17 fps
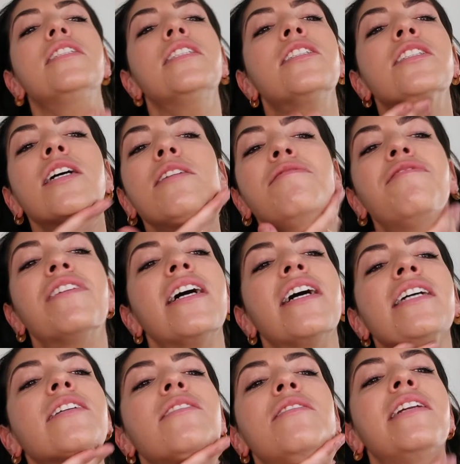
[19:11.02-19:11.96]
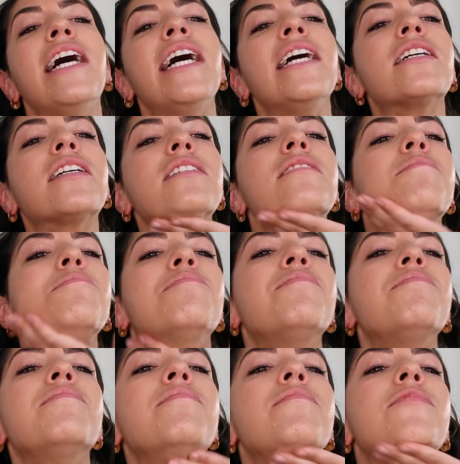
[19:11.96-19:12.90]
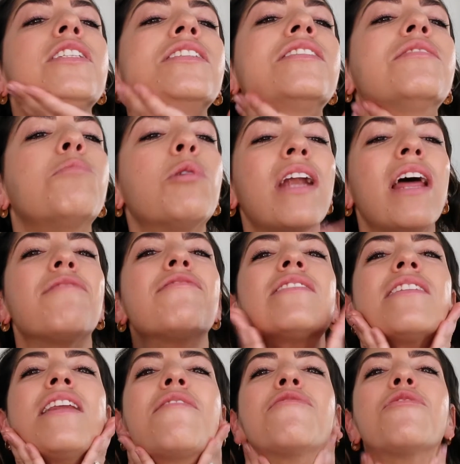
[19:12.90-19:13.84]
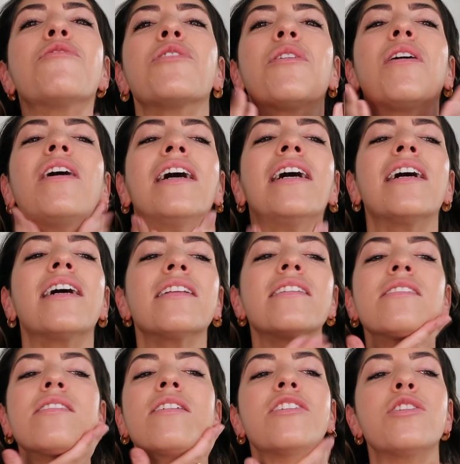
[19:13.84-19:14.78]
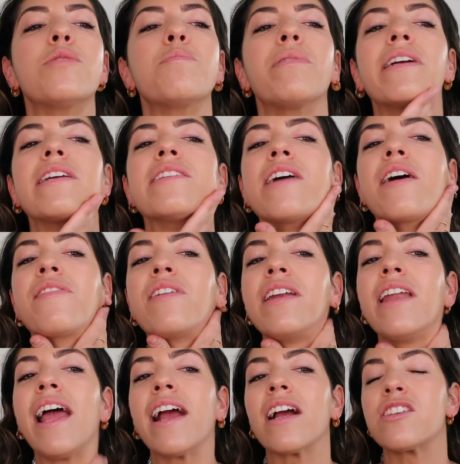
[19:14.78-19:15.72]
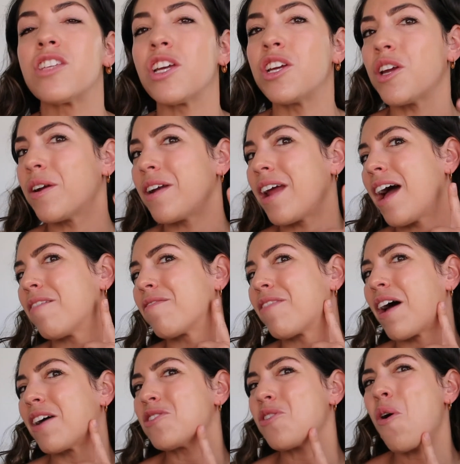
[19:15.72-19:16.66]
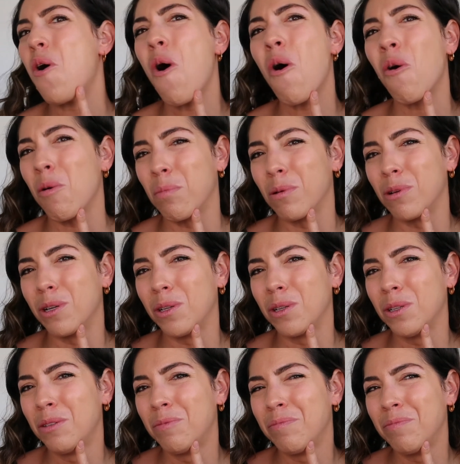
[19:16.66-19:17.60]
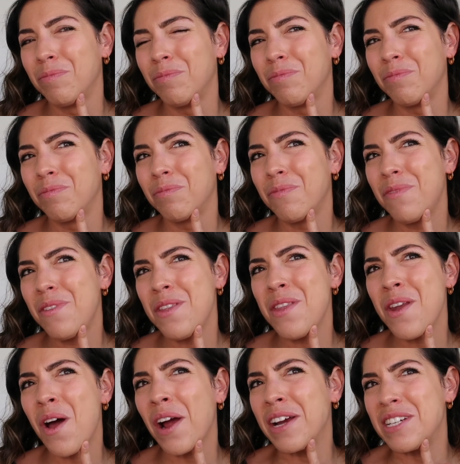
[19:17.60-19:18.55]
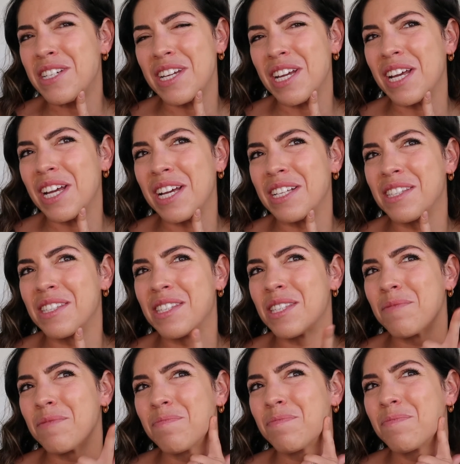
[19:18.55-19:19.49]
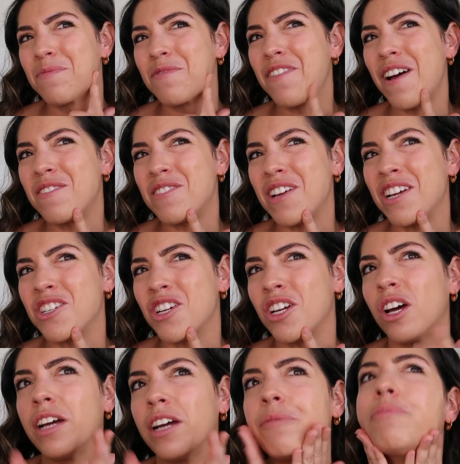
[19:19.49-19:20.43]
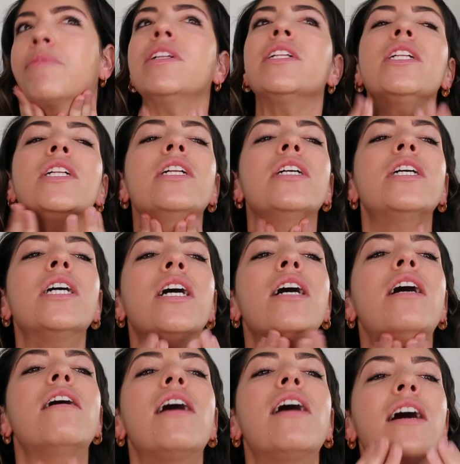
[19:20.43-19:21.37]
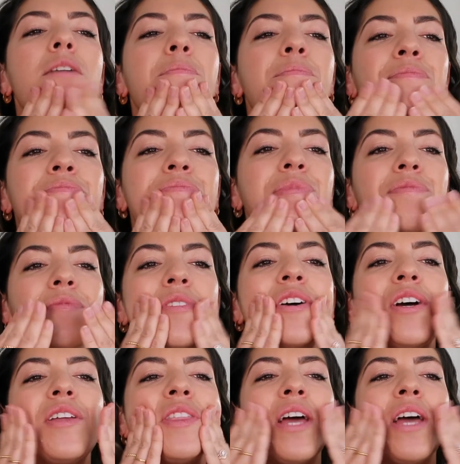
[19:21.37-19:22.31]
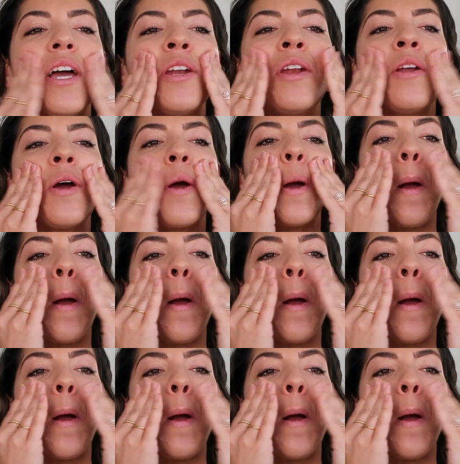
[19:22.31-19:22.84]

Don't forget your neck, just whatever's left on your hands. So I just bring it down the neck so you don't have that horrible 90s foundation line. And then